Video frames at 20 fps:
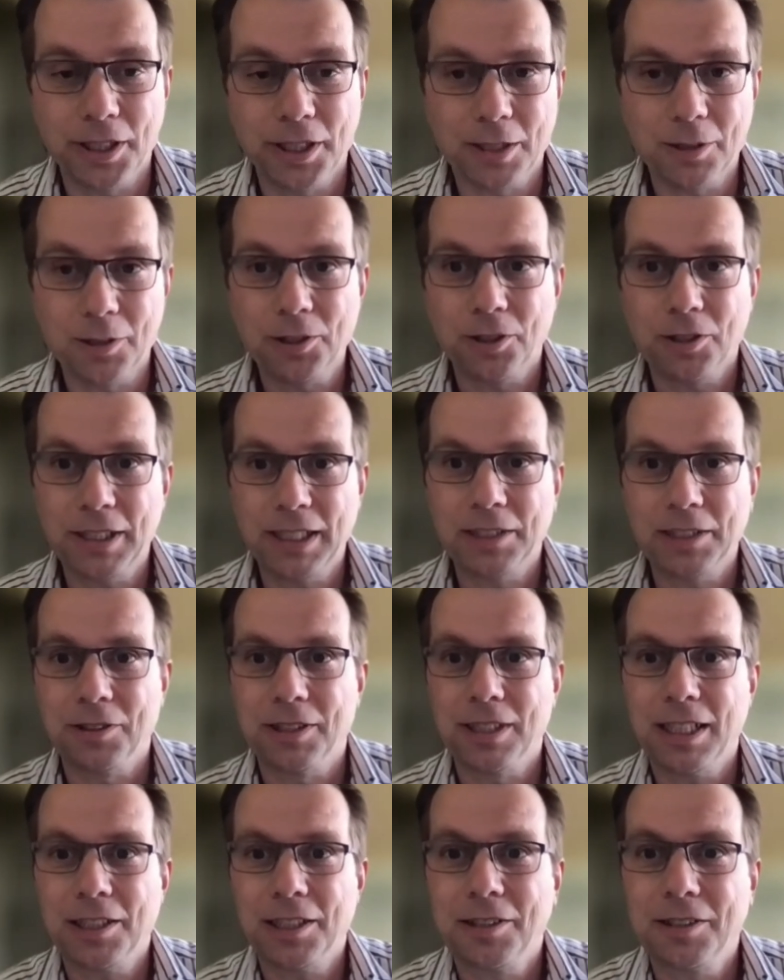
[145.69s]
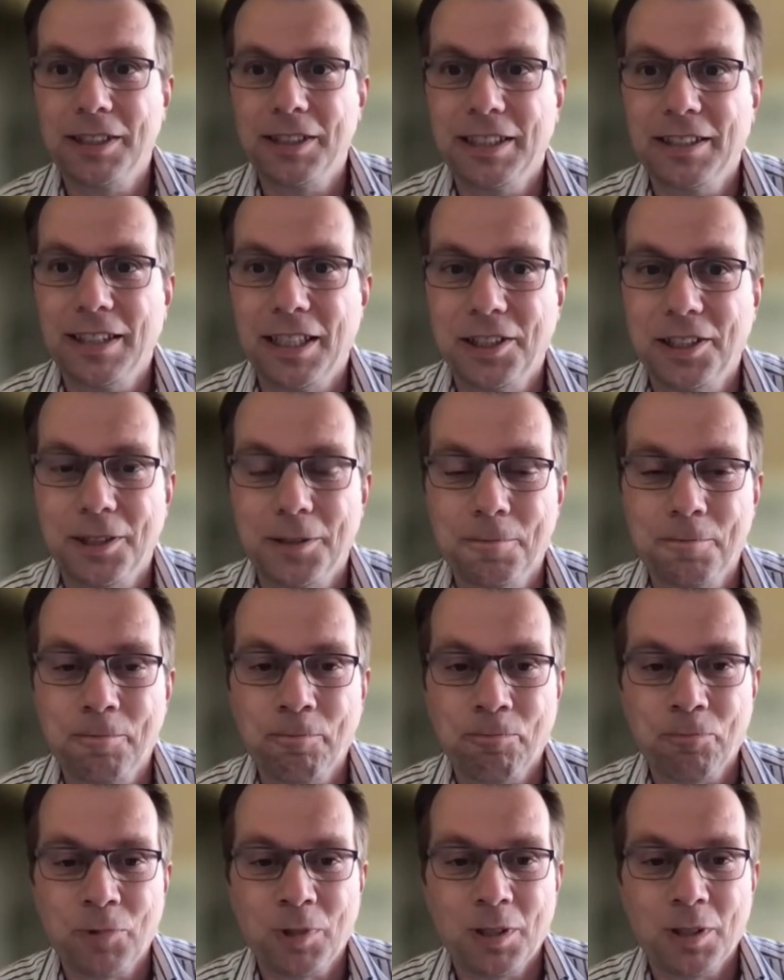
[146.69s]
And also the introductory session
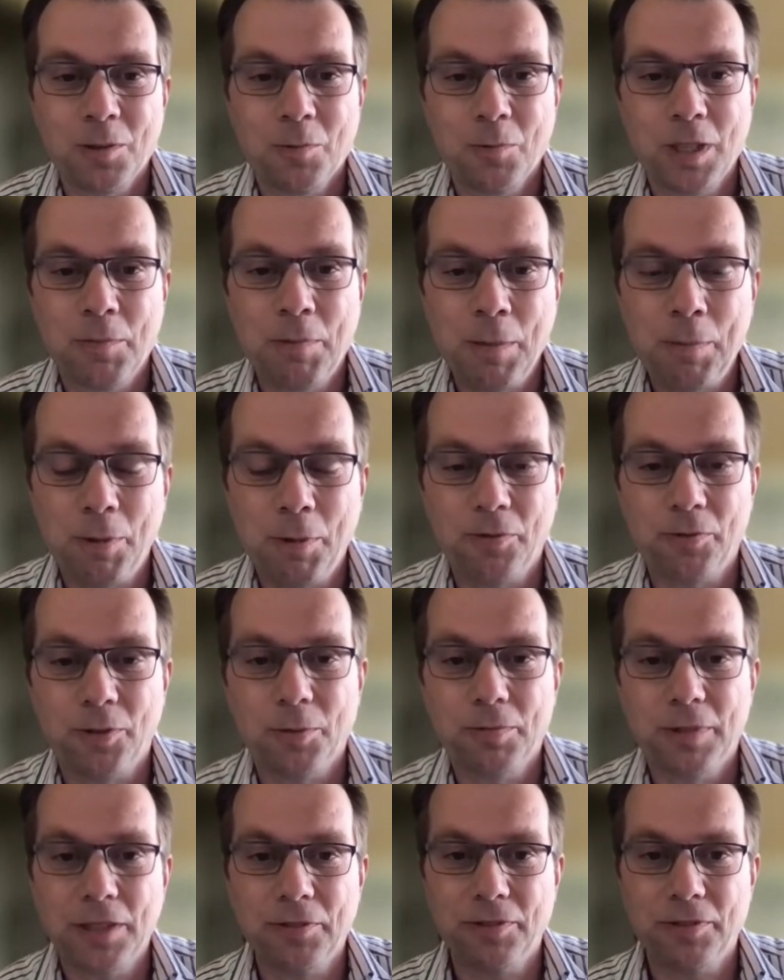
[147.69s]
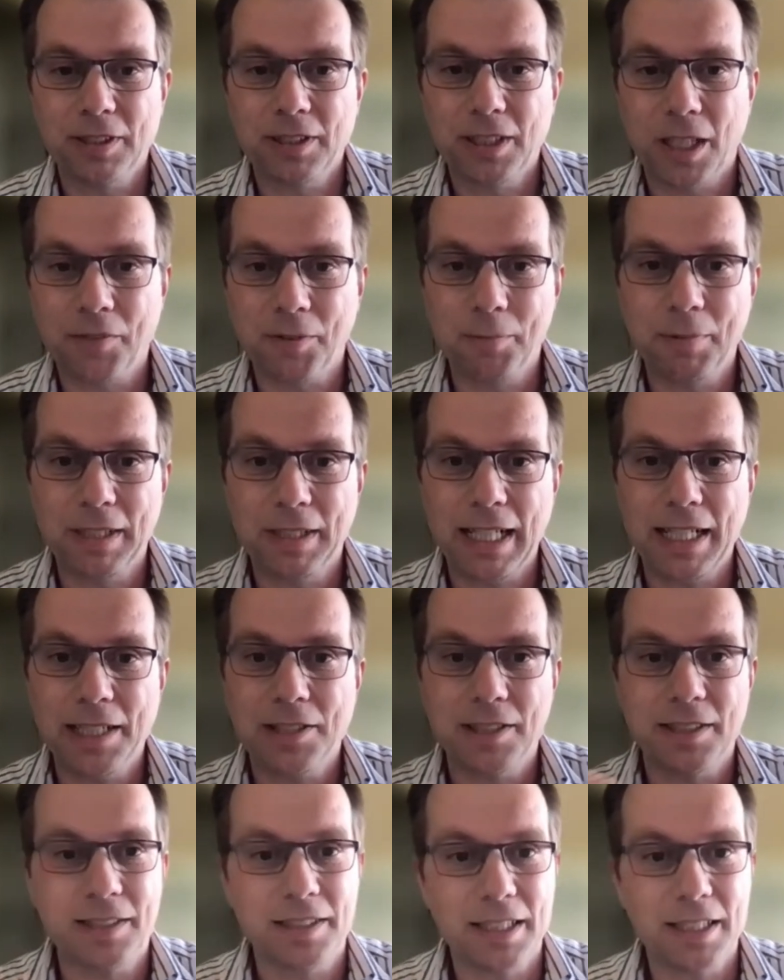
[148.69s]
with people from different government
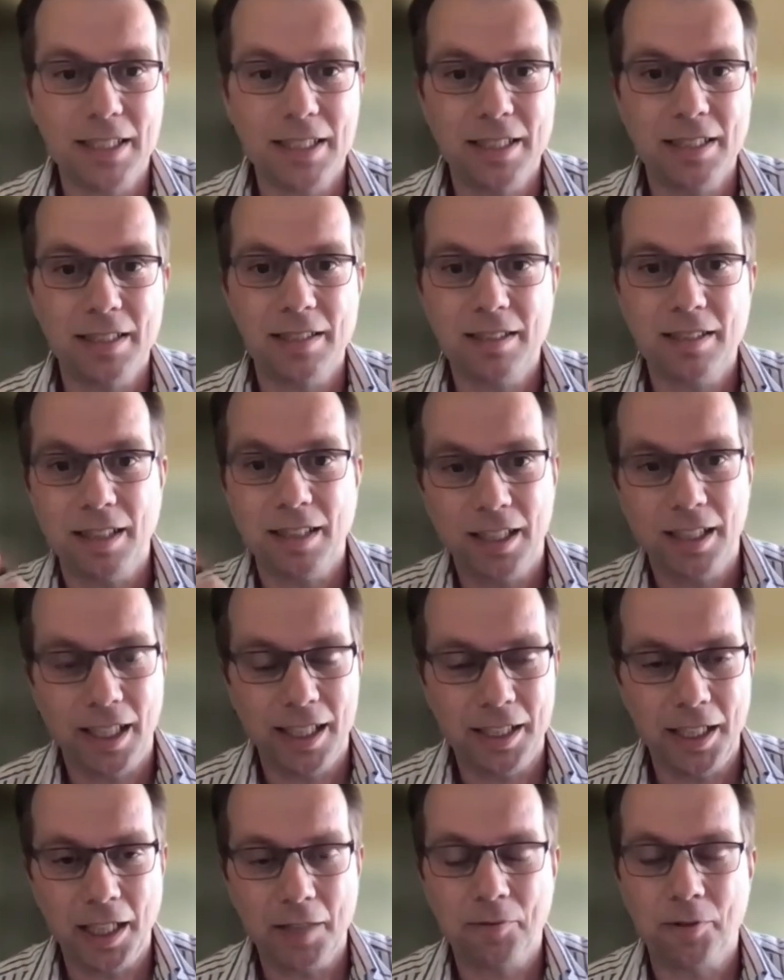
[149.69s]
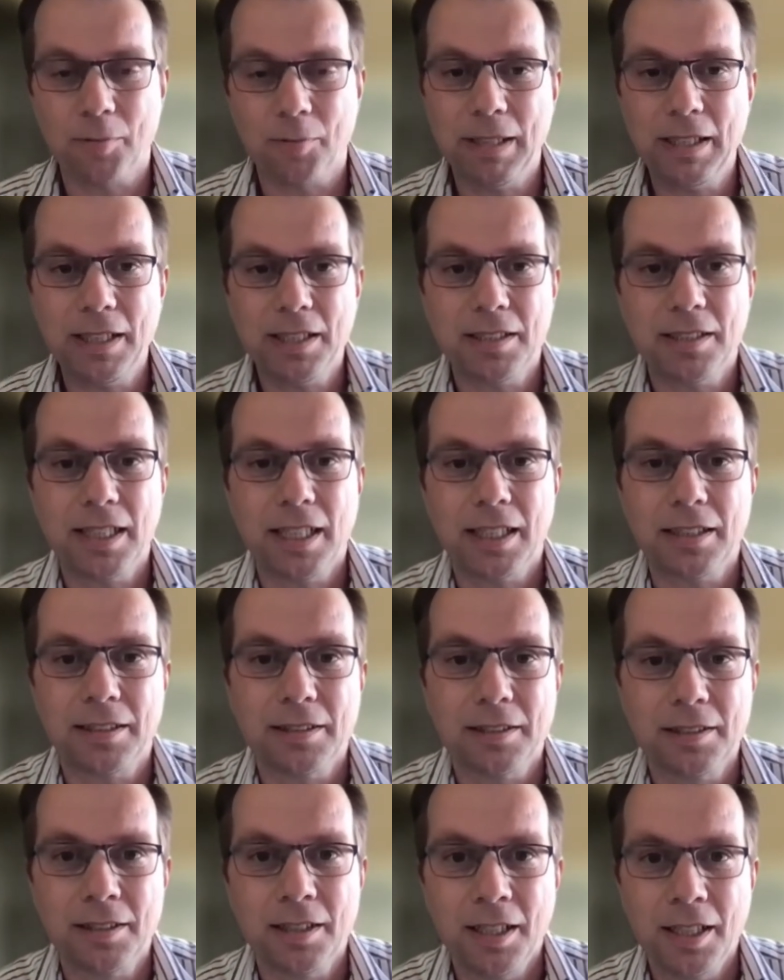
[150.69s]
agencies and, and from other
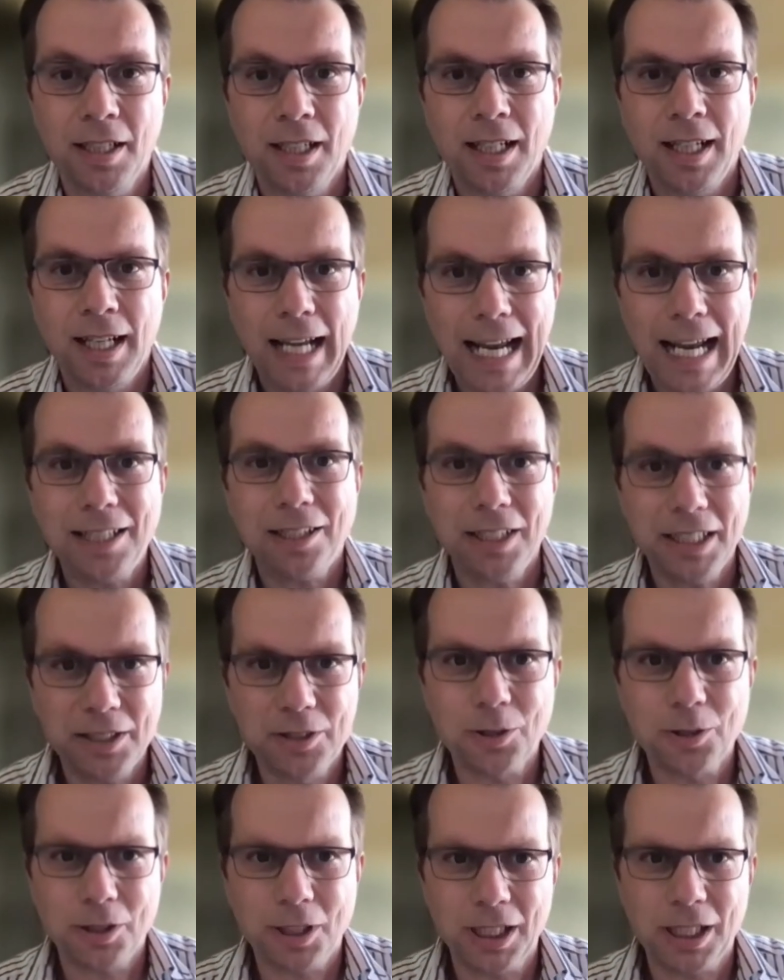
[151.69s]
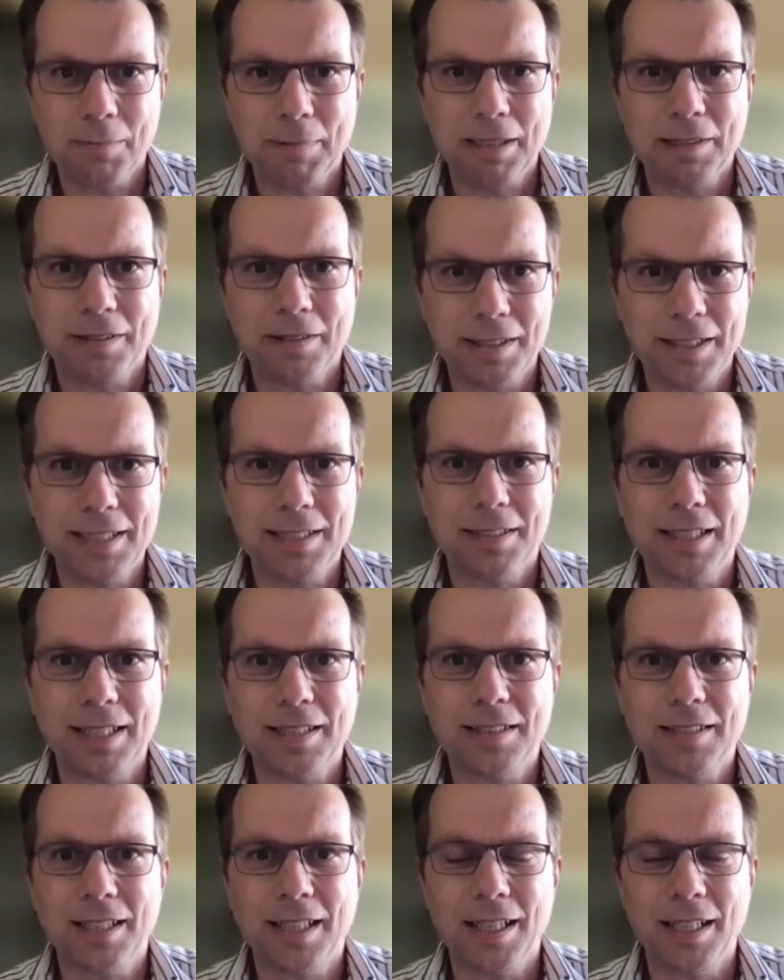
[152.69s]
sectors, actually talking about these
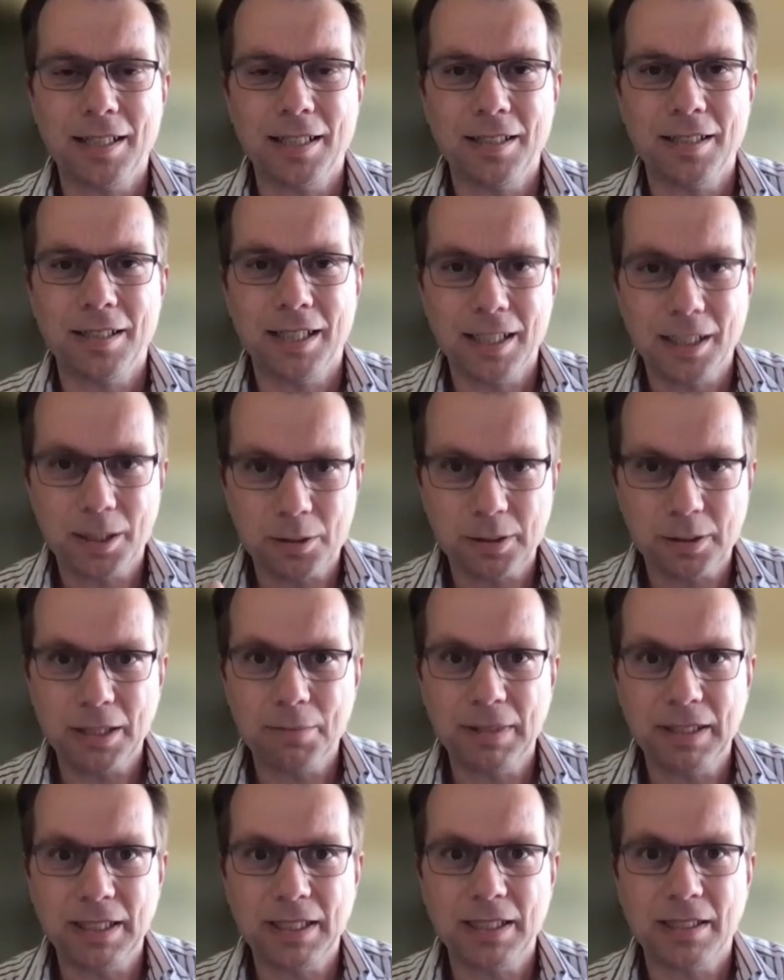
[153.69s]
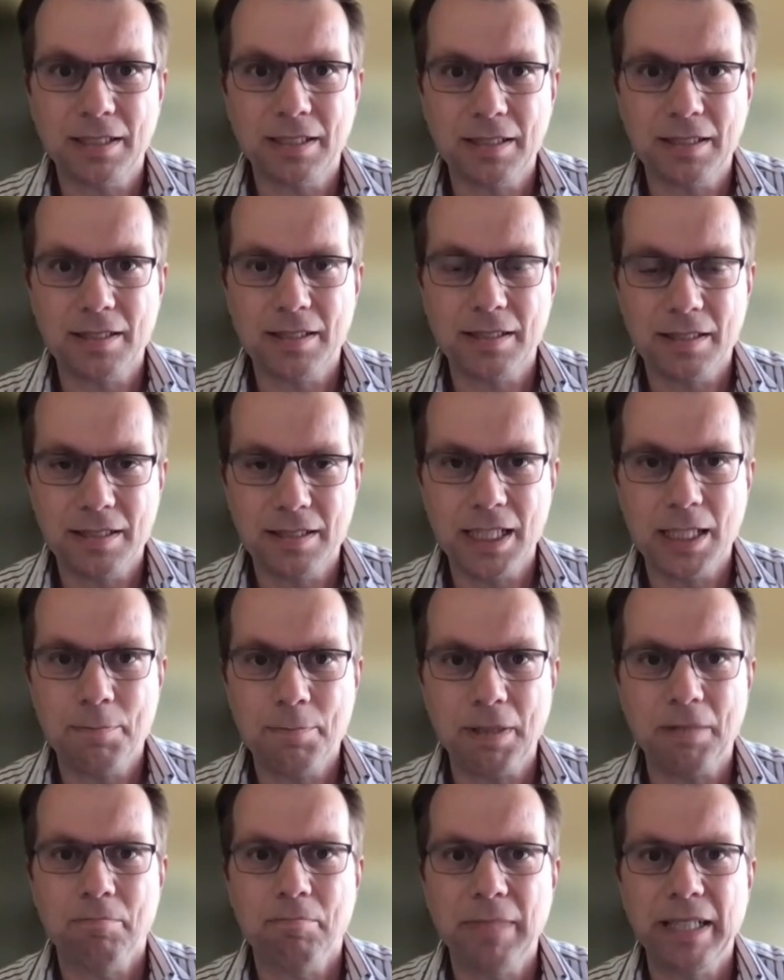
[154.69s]
things in an incredibly deep
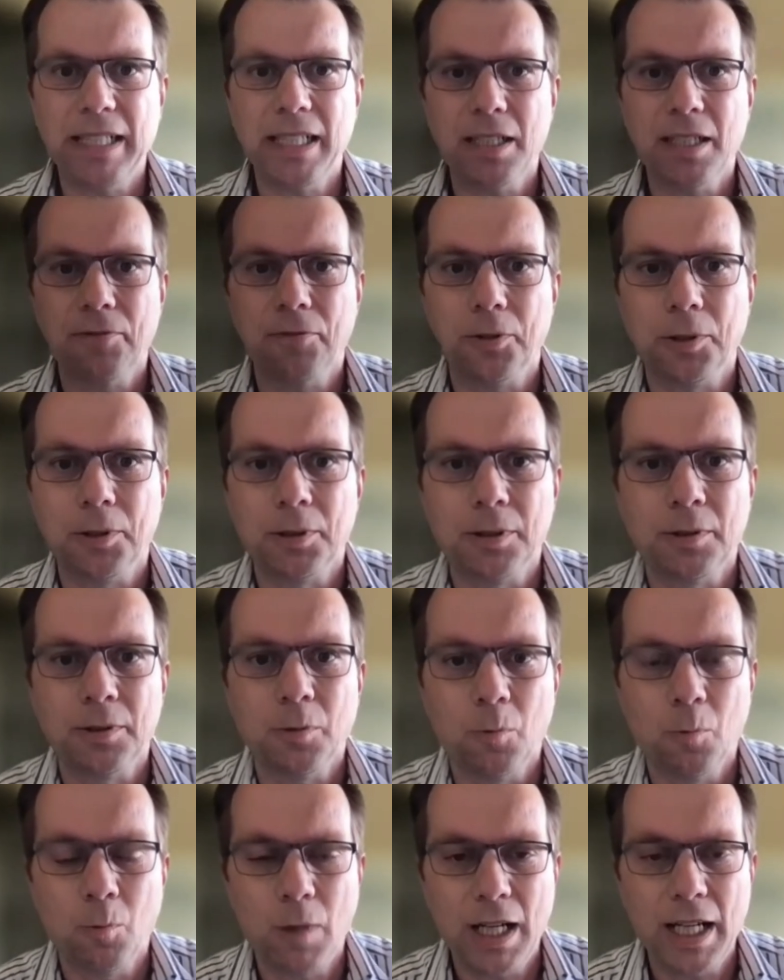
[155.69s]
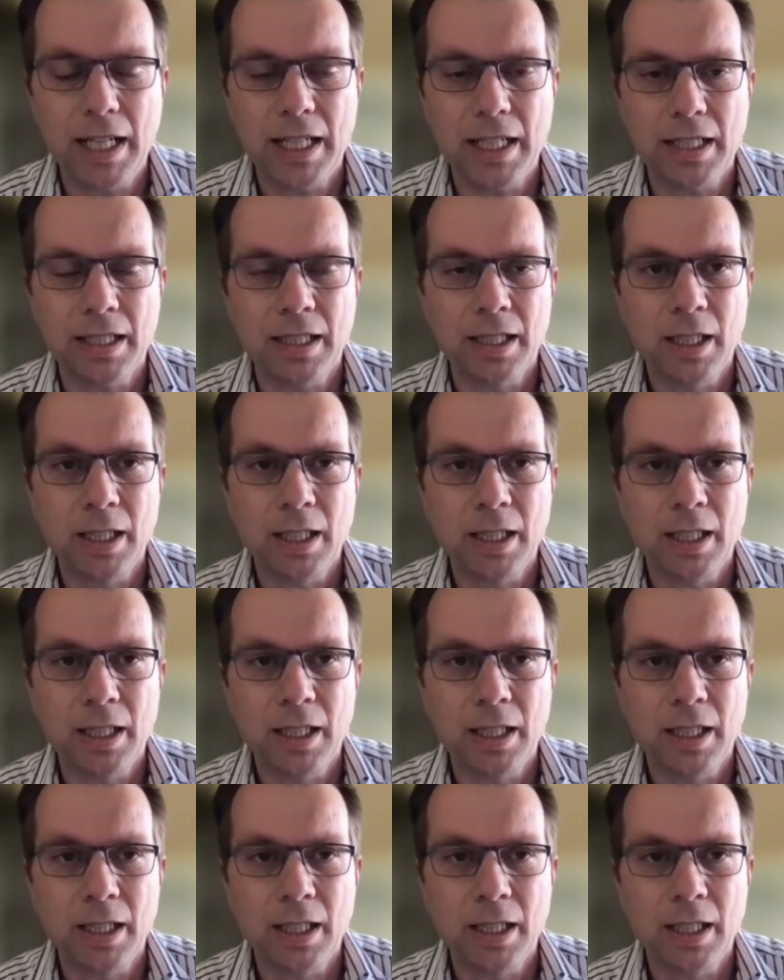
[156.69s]
and meaningful way.